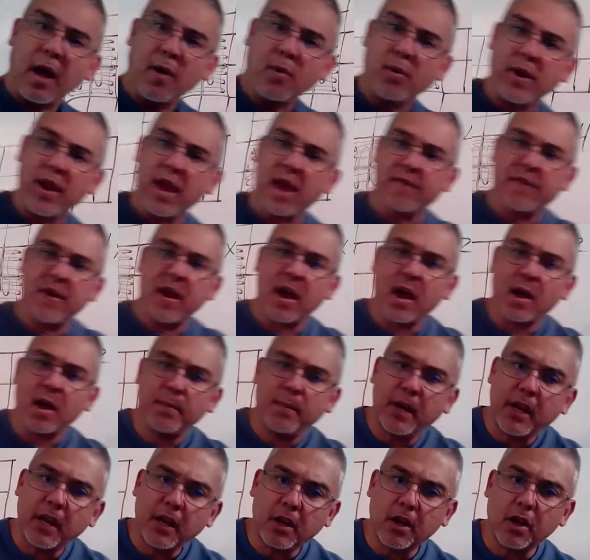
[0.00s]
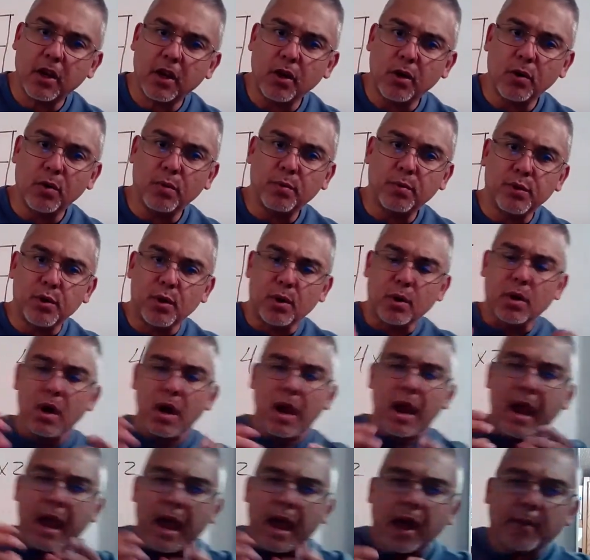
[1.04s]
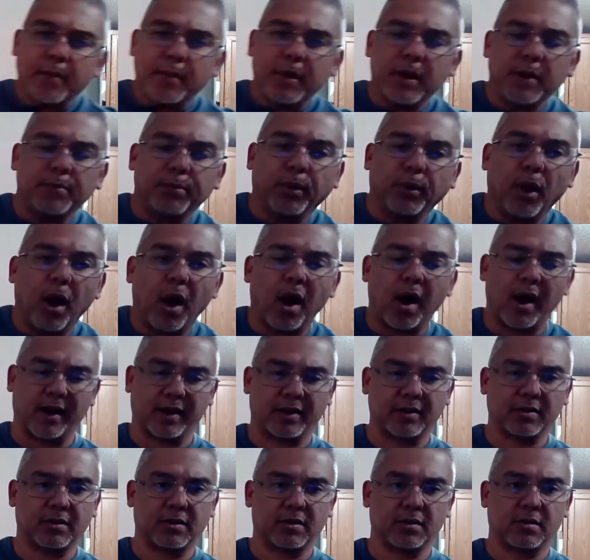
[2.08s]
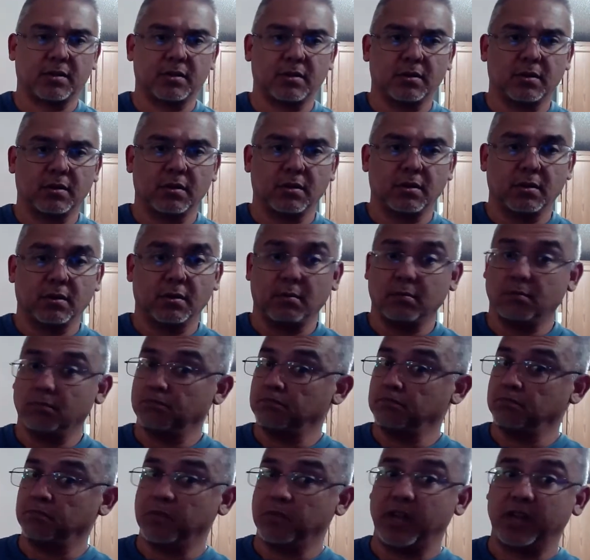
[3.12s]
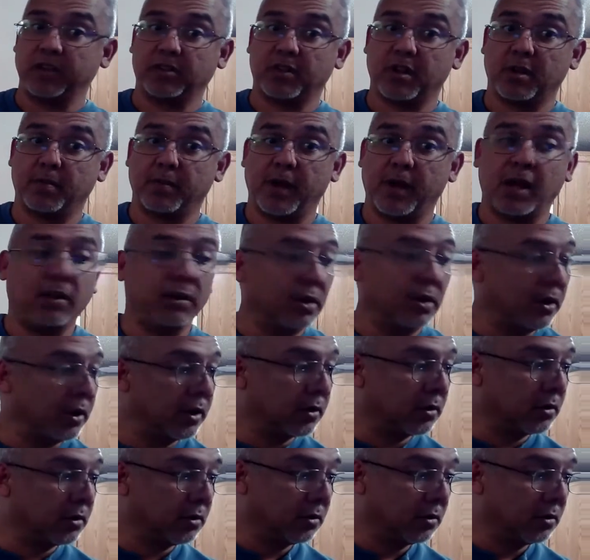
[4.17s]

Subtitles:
have how many cubes or how many blocks? Last time I looked,